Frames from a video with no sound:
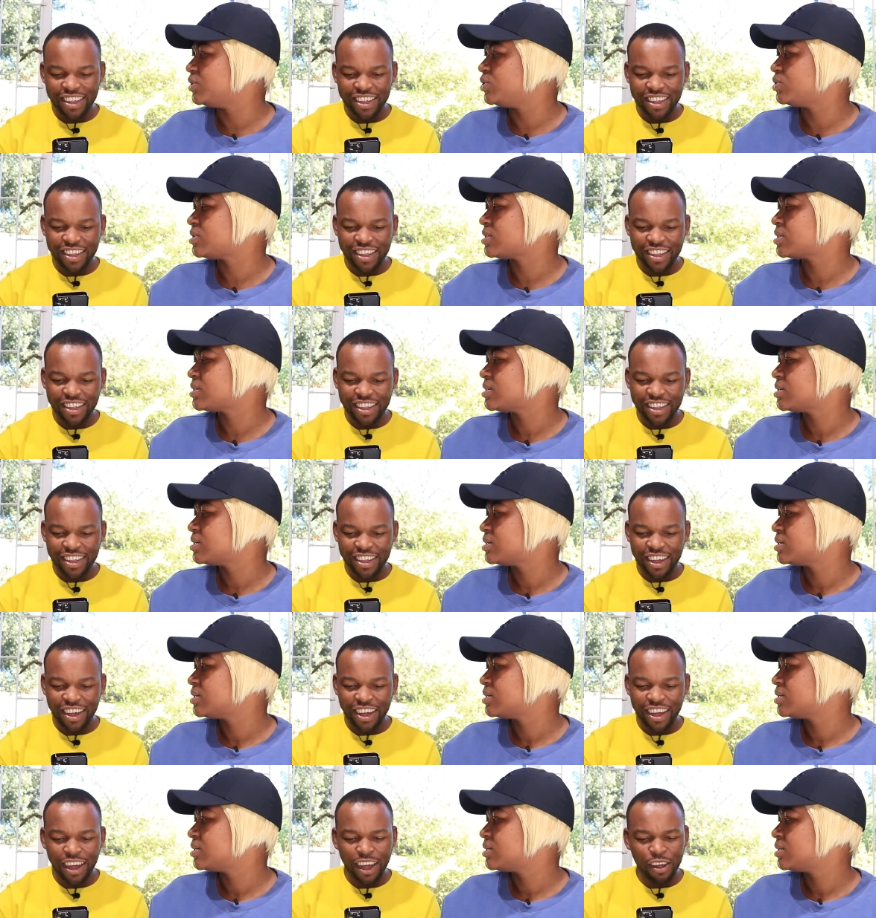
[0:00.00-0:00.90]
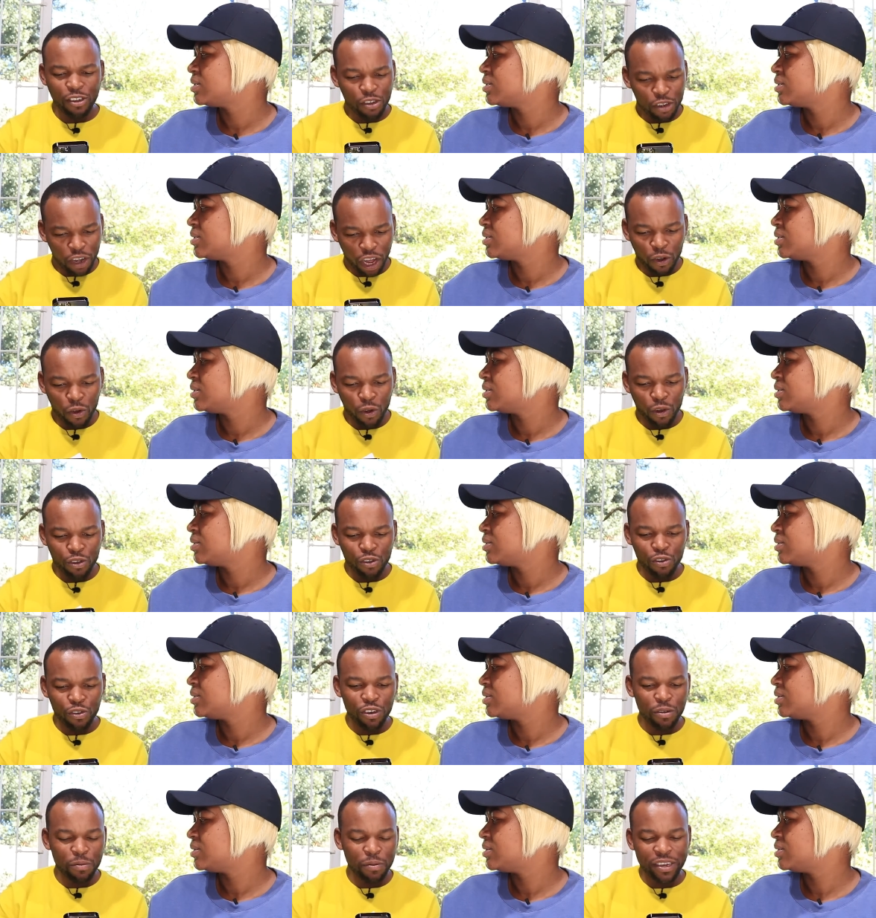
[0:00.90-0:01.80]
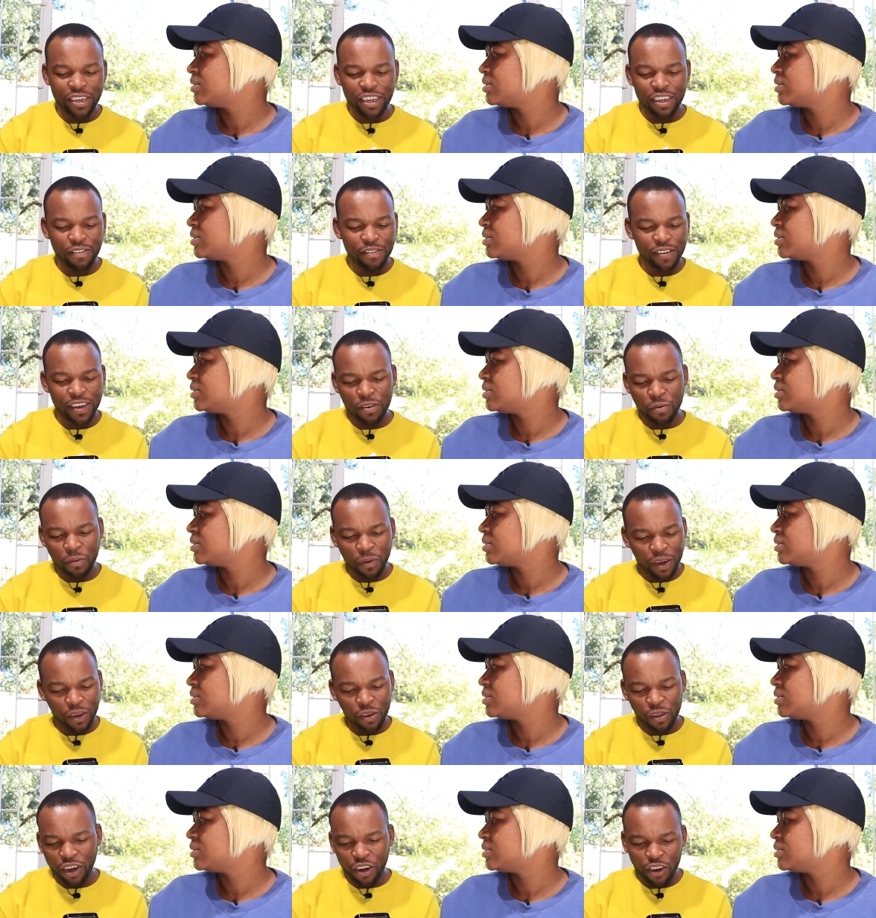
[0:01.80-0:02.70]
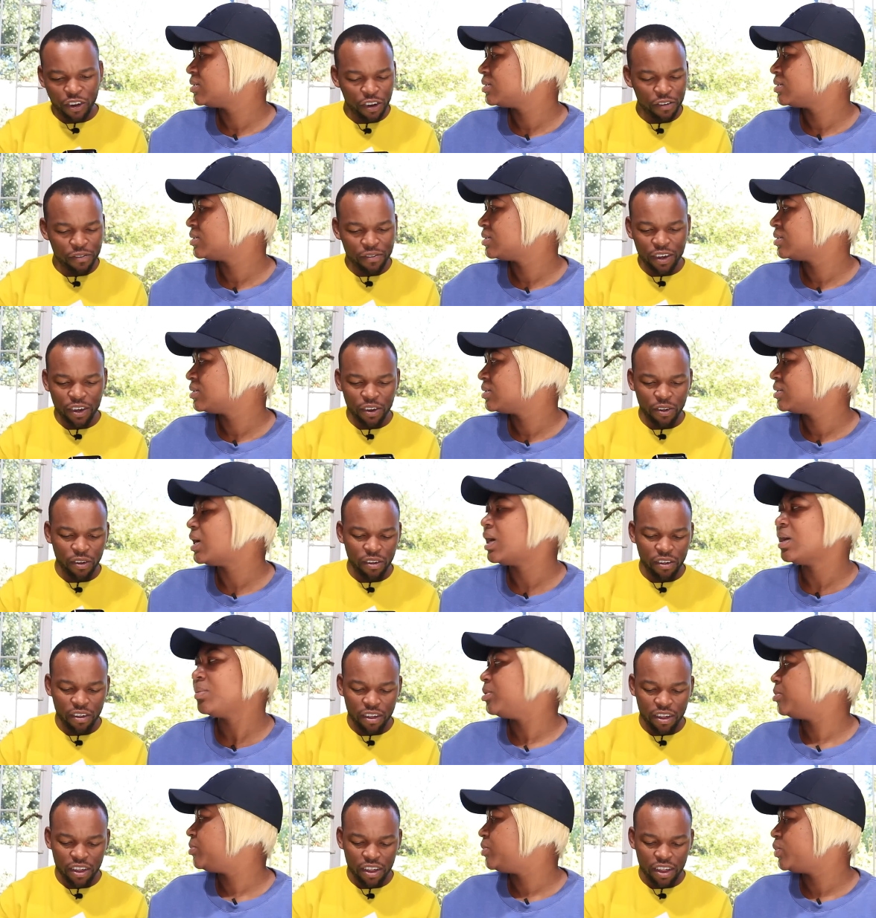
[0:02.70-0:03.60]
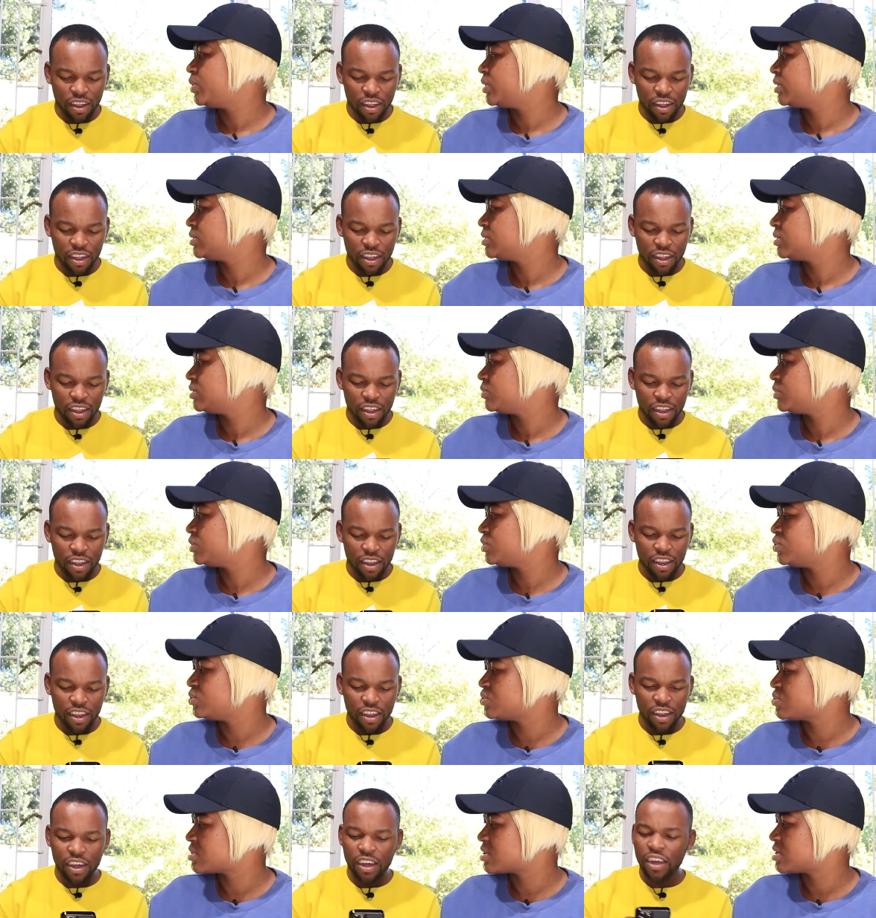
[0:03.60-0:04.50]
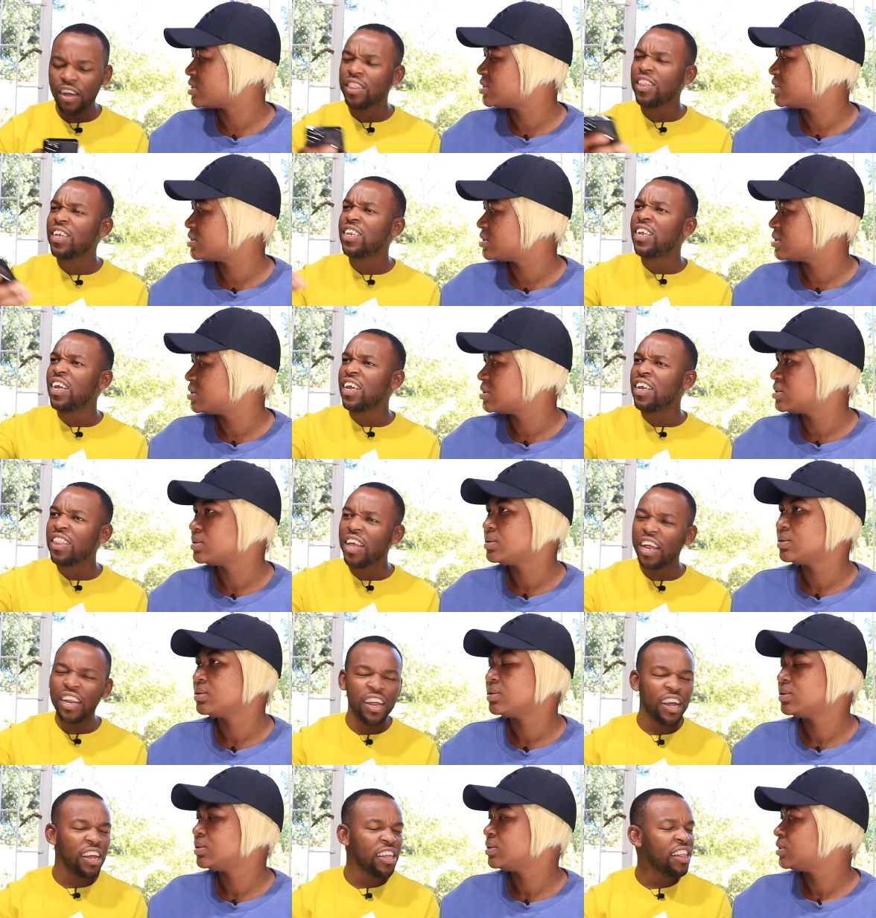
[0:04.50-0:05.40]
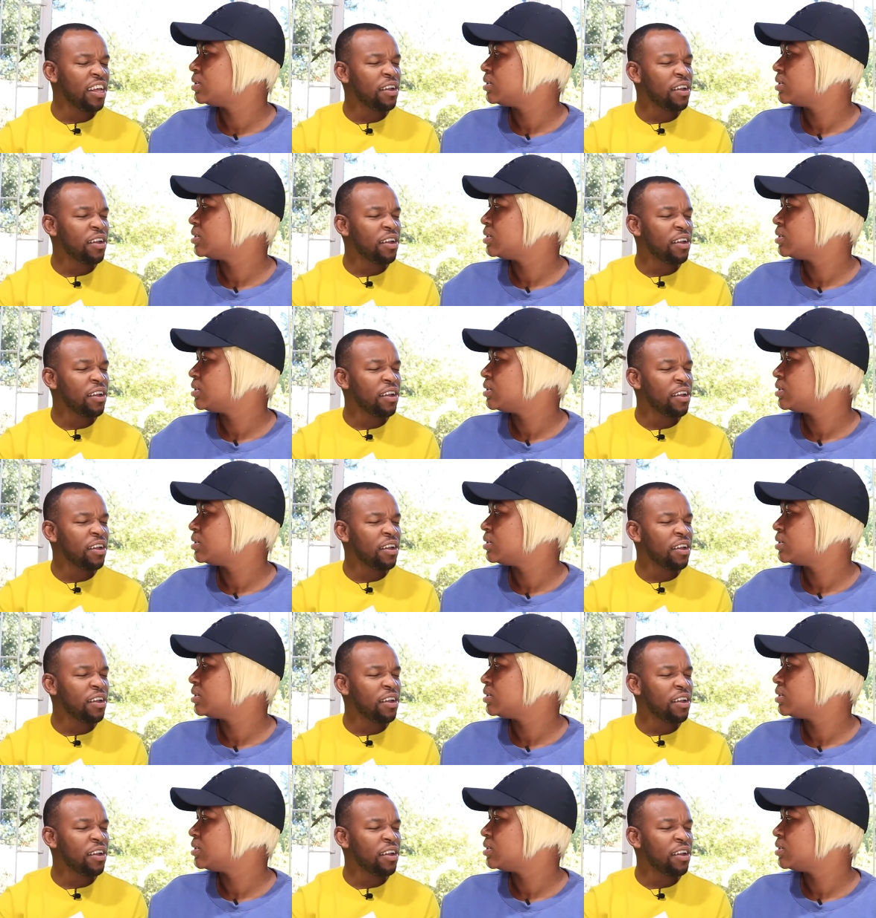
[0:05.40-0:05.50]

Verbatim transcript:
Speaker 1: videos? I I called you Ndivhu T even when you are not on video. Ah, baby, when when do you do that? The day that I